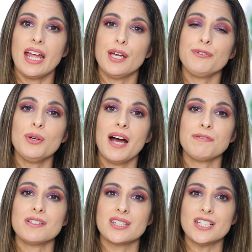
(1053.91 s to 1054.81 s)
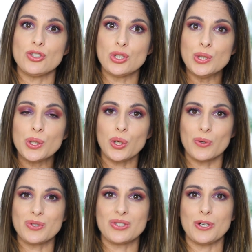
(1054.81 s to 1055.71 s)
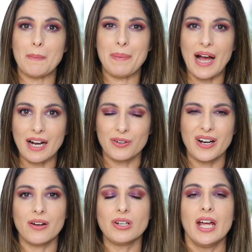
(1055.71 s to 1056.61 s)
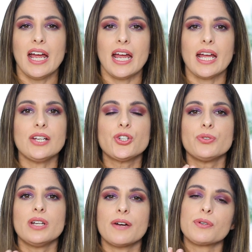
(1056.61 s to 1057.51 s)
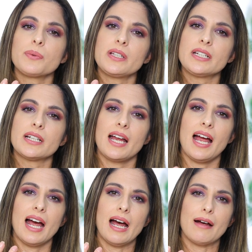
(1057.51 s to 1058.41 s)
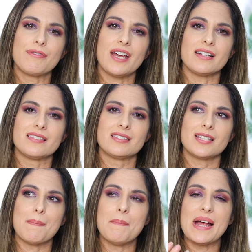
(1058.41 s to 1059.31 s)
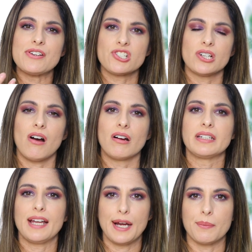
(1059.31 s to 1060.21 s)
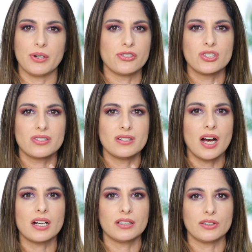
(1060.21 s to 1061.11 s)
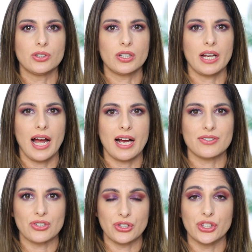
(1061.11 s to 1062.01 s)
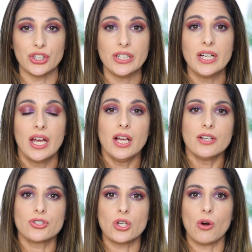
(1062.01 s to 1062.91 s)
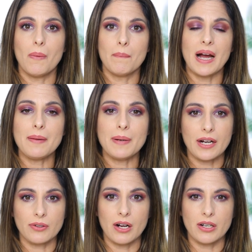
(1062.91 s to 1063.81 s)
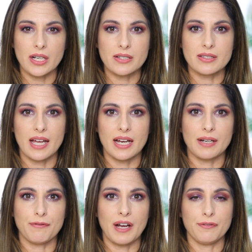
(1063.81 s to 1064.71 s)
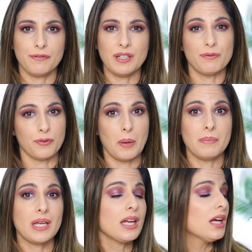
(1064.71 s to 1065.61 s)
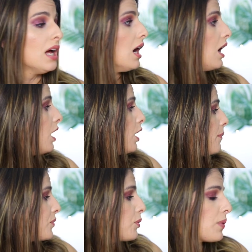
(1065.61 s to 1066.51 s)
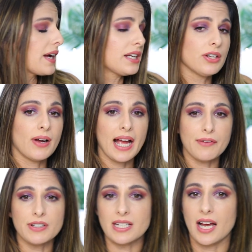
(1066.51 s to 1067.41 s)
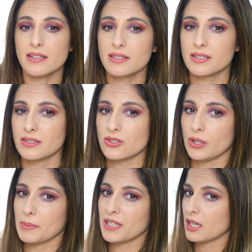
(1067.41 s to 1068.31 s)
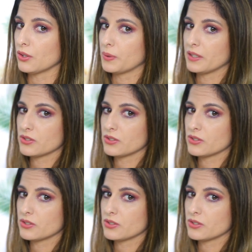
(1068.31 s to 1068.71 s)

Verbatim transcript: If you have to sit too close to your background, you're never really going to have that dimension on camera. It's just not going to look as good. So my background is like five feet from me. Um, right here I have a desk, so let me get out of the way.